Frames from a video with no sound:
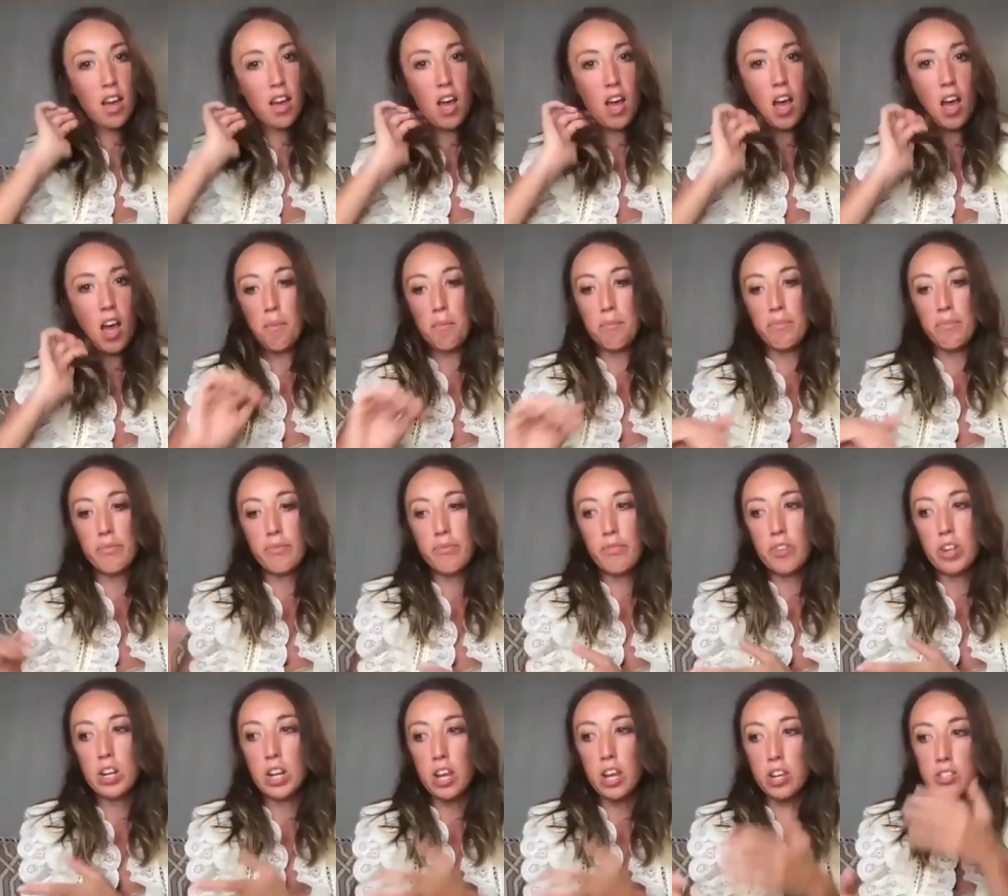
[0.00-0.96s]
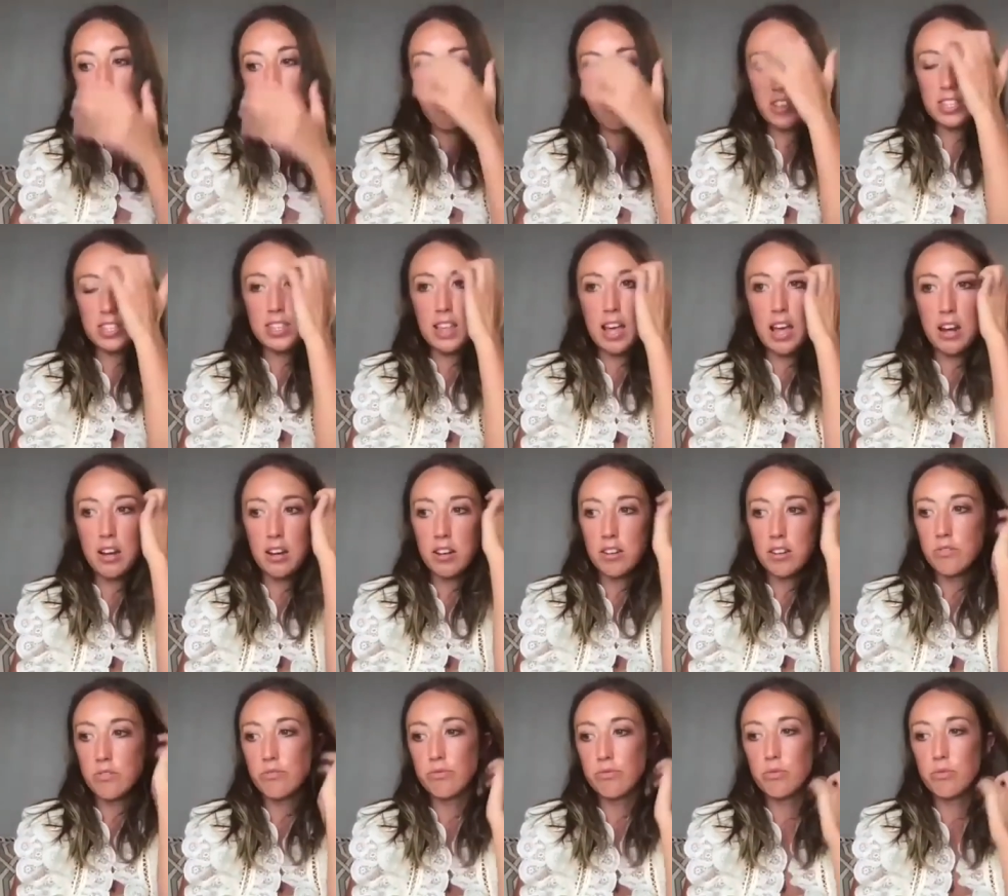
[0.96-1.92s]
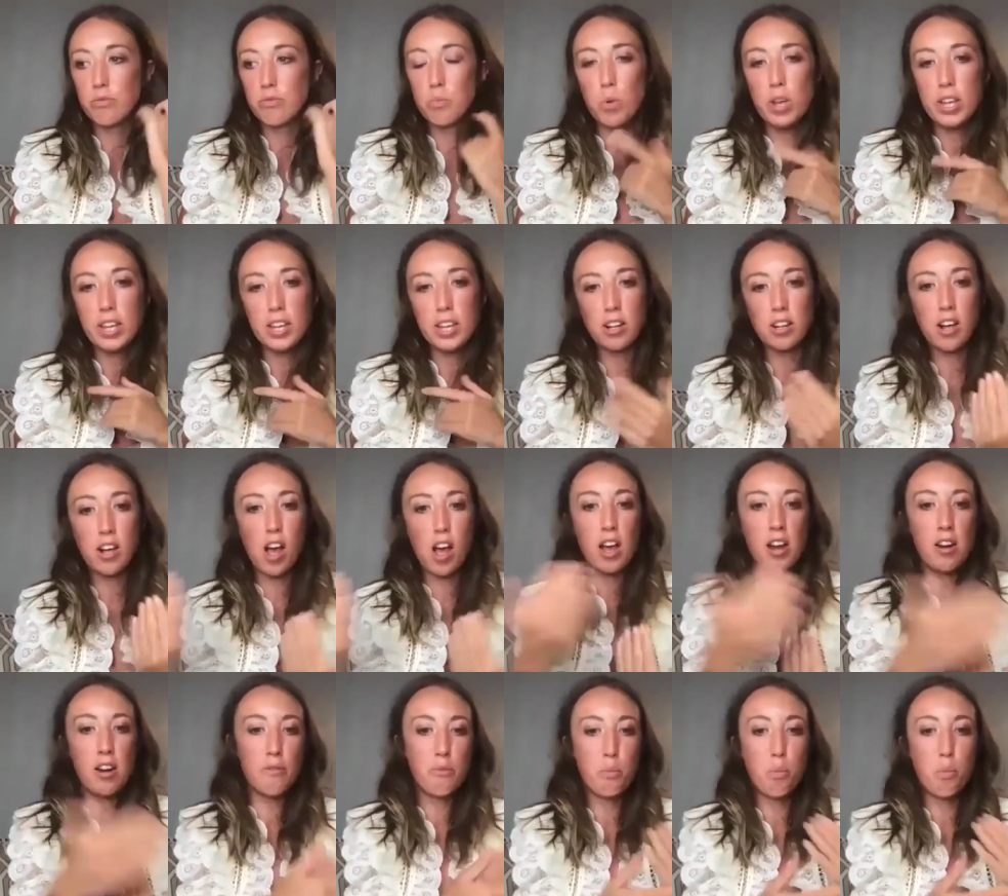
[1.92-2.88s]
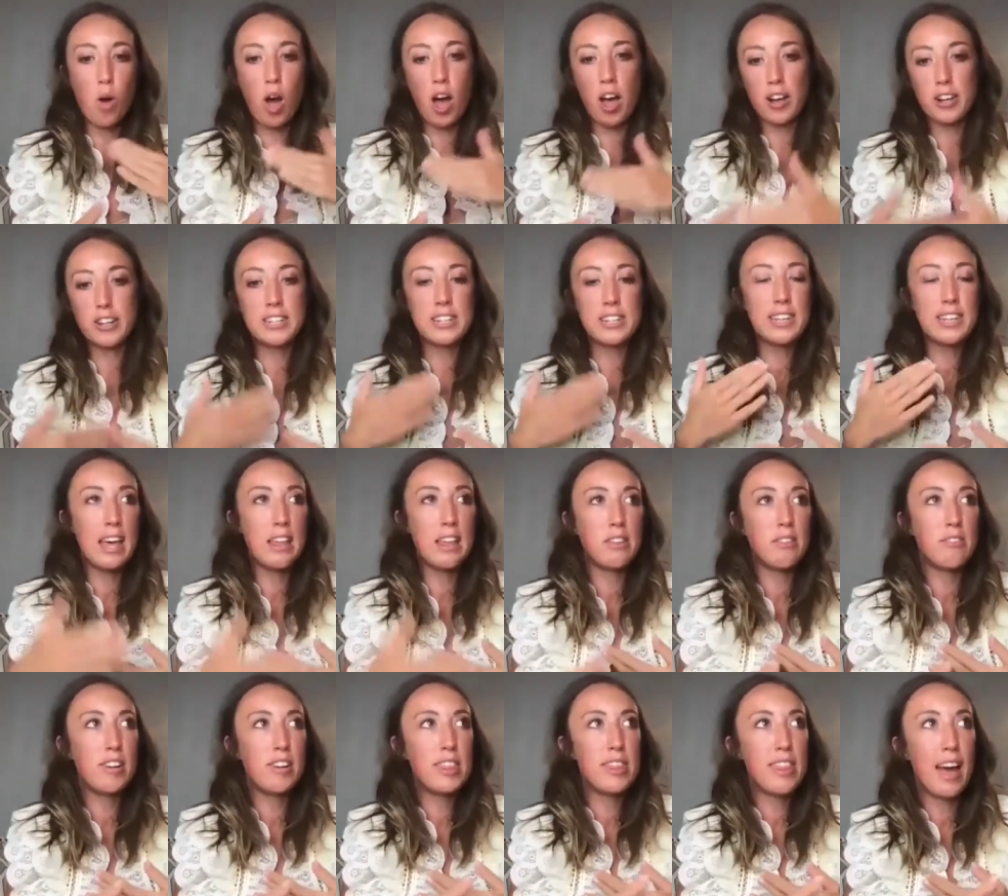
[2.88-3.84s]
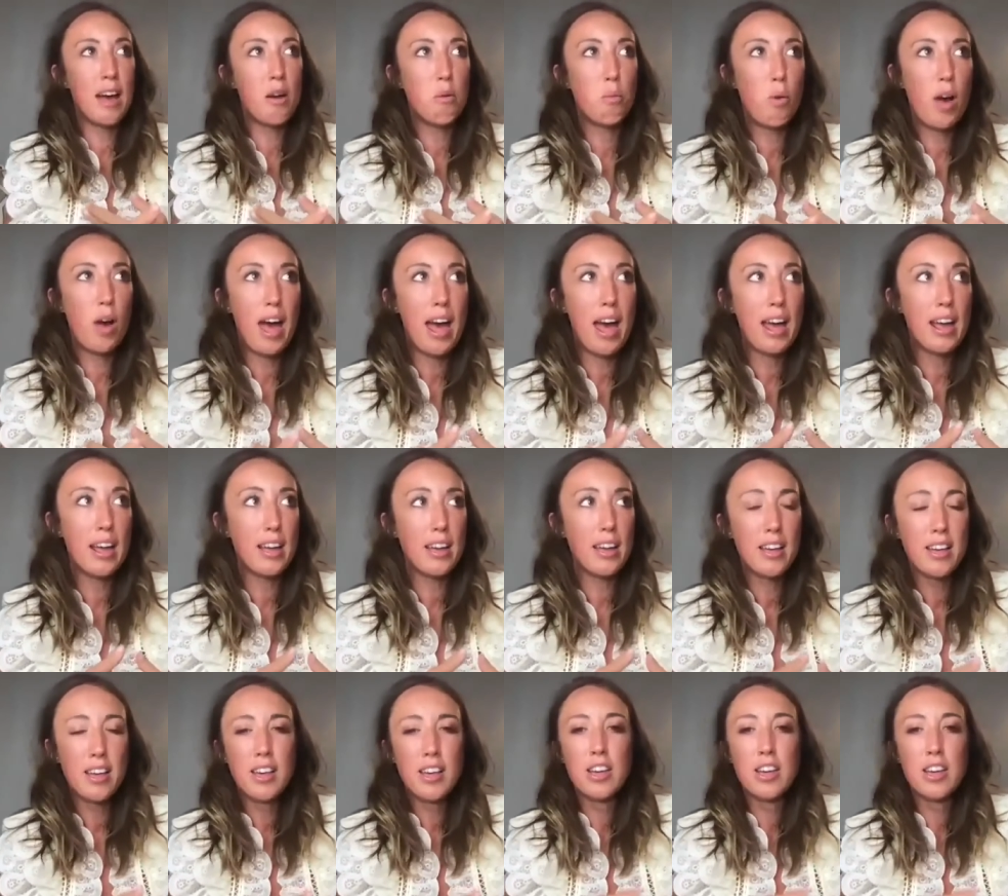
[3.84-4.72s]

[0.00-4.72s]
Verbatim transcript: um, video service, then we could kind of work together in that way.